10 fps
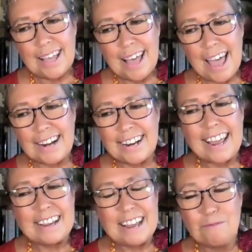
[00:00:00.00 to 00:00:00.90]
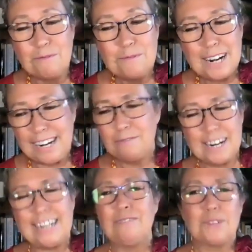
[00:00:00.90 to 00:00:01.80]
I really,
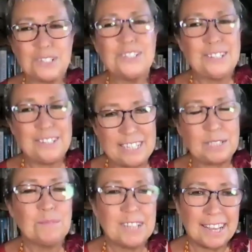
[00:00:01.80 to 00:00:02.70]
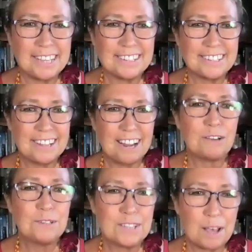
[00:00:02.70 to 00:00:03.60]
really wanted to see some tigers
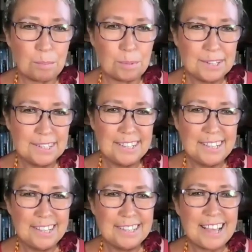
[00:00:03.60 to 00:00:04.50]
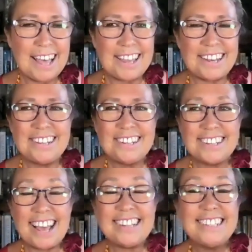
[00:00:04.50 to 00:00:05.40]
close up. And
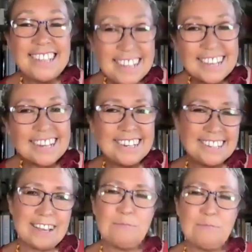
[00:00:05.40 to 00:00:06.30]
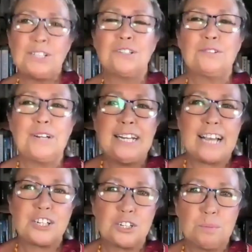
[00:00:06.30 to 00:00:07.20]
I did. So I went to 3
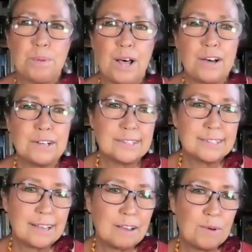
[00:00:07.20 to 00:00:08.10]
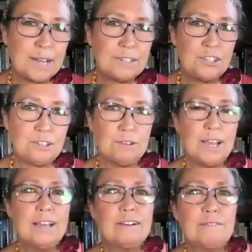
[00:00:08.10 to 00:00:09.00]
national parks. I went to
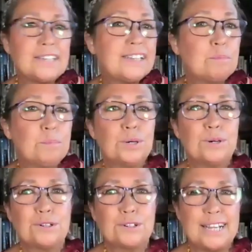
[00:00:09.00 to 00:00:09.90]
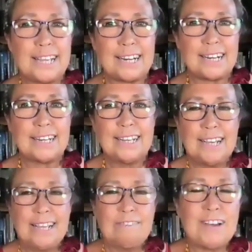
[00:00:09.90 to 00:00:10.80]
Ranthambore in
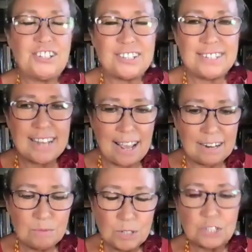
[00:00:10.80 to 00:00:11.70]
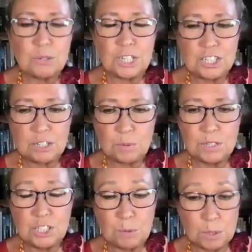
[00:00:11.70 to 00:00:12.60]
Rajasthan, which is where she
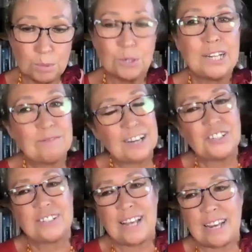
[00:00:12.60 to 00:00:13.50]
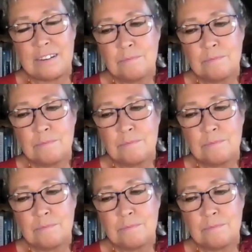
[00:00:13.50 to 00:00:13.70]
was born, in Rajasthan.